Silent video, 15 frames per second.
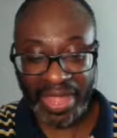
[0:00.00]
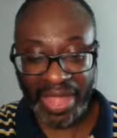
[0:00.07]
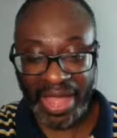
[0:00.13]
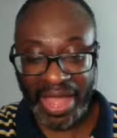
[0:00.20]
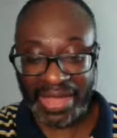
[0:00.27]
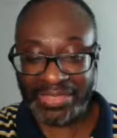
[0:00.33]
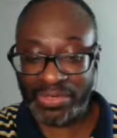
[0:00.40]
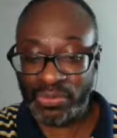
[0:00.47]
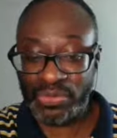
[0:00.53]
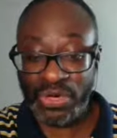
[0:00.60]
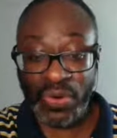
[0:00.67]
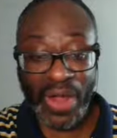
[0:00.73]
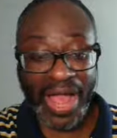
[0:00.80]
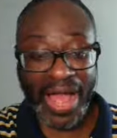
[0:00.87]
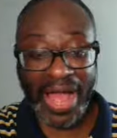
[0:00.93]
I don't
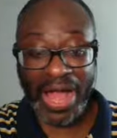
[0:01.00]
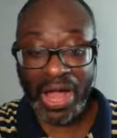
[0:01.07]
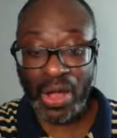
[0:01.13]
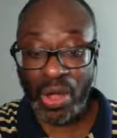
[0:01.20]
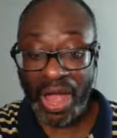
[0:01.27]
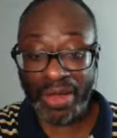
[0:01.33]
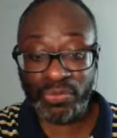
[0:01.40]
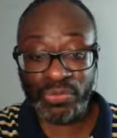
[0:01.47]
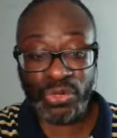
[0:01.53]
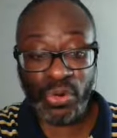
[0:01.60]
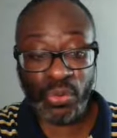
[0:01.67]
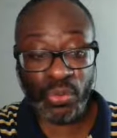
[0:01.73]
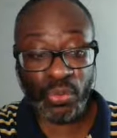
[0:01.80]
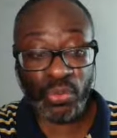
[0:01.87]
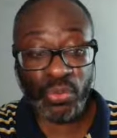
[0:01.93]
know
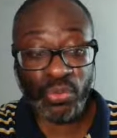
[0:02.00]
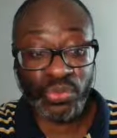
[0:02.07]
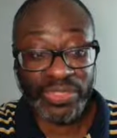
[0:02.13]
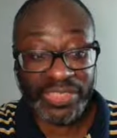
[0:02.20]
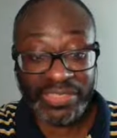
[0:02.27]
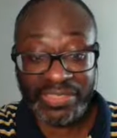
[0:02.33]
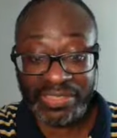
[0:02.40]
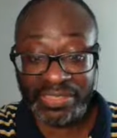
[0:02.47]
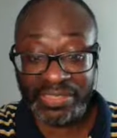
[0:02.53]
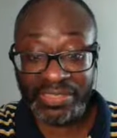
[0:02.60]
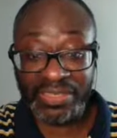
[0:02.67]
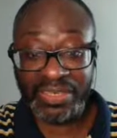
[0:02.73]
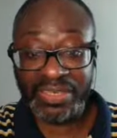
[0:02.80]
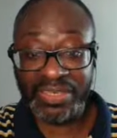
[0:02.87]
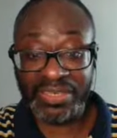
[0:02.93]
who did the
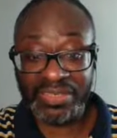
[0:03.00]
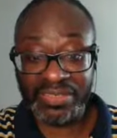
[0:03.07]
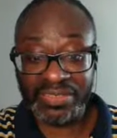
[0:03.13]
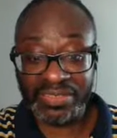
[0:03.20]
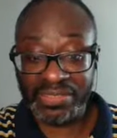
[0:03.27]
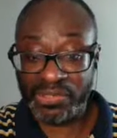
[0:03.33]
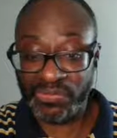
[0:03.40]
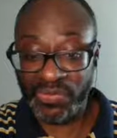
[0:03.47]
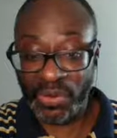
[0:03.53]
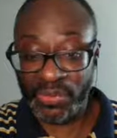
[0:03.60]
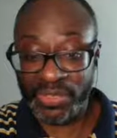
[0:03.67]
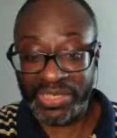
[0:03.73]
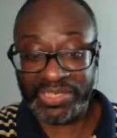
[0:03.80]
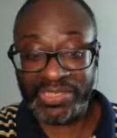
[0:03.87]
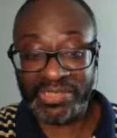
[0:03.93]

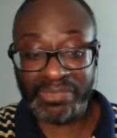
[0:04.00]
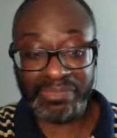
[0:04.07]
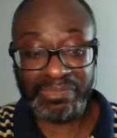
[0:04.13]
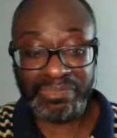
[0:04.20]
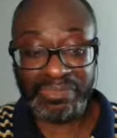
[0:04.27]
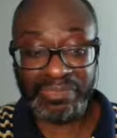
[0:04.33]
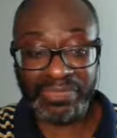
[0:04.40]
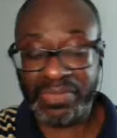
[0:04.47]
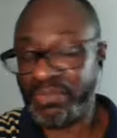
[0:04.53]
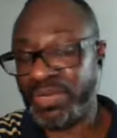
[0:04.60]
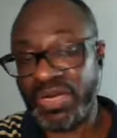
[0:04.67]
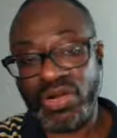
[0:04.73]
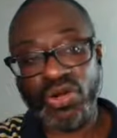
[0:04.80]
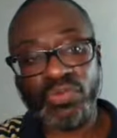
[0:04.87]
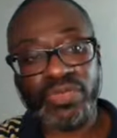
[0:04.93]
voting,
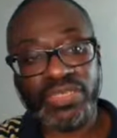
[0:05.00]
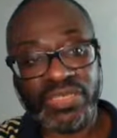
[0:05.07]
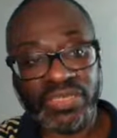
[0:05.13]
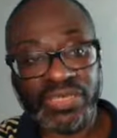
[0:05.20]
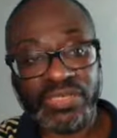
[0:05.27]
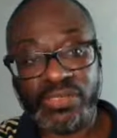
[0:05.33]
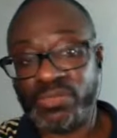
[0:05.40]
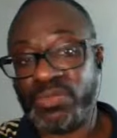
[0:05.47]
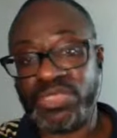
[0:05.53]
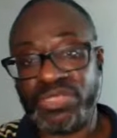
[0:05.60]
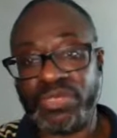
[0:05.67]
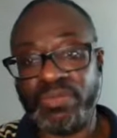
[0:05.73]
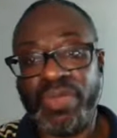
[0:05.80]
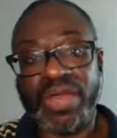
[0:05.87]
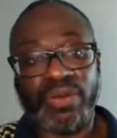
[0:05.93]
but Kobe clearly was
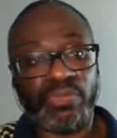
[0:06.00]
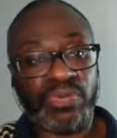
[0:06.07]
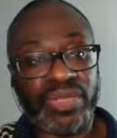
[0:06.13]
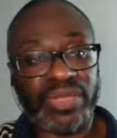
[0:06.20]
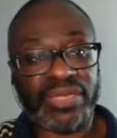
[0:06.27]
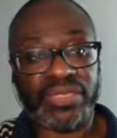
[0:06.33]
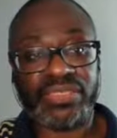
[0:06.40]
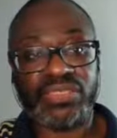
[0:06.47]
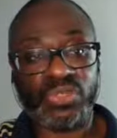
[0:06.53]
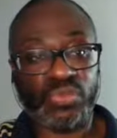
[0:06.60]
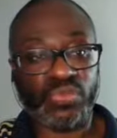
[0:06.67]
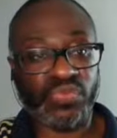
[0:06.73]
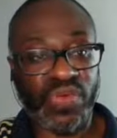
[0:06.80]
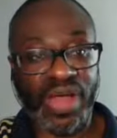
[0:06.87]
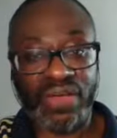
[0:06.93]
the better player in
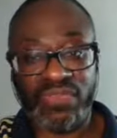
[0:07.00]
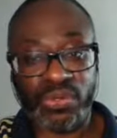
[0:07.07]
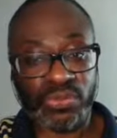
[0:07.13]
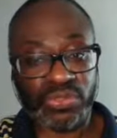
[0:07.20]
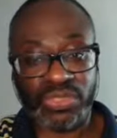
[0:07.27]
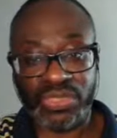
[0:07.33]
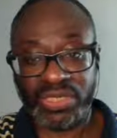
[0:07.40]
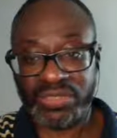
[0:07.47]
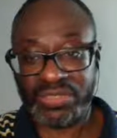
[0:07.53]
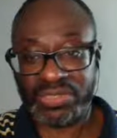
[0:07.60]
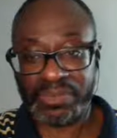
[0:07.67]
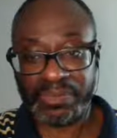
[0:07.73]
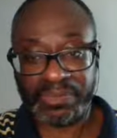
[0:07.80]
05-06.